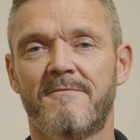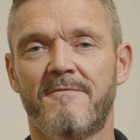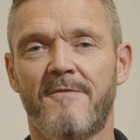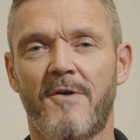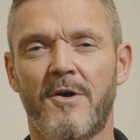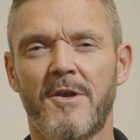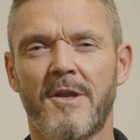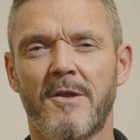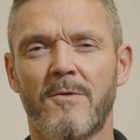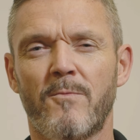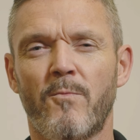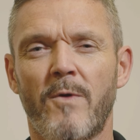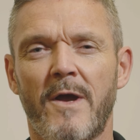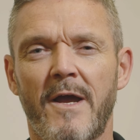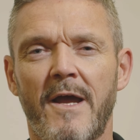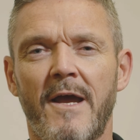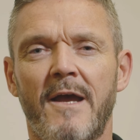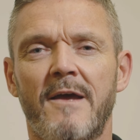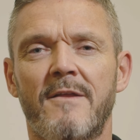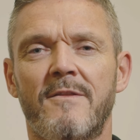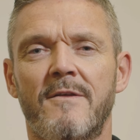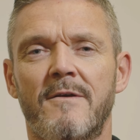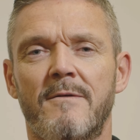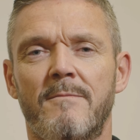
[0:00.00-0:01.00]
finding
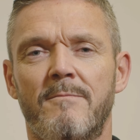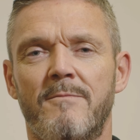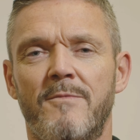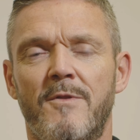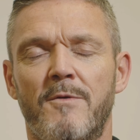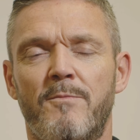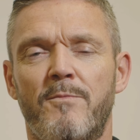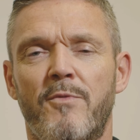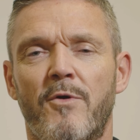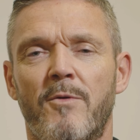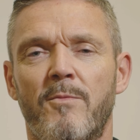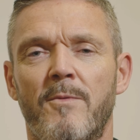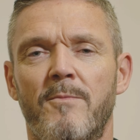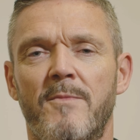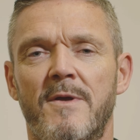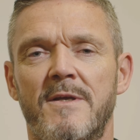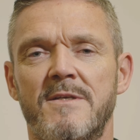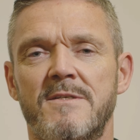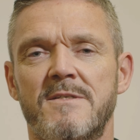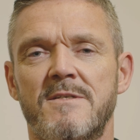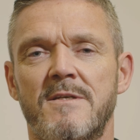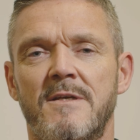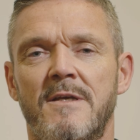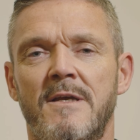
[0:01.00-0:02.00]
where the problem
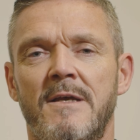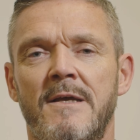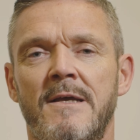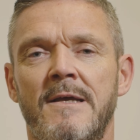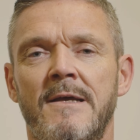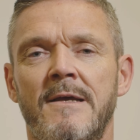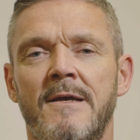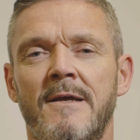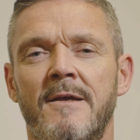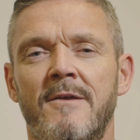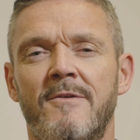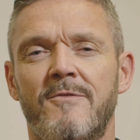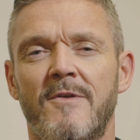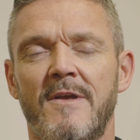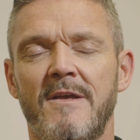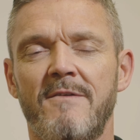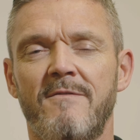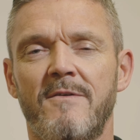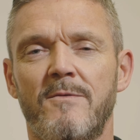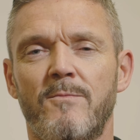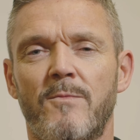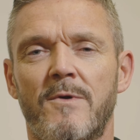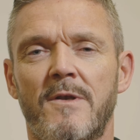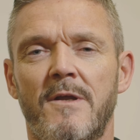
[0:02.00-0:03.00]
is. So
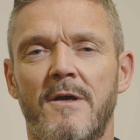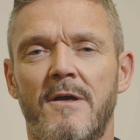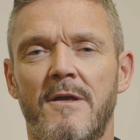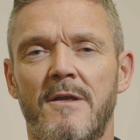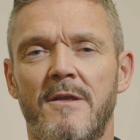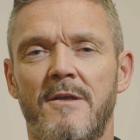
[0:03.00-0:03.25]
even when I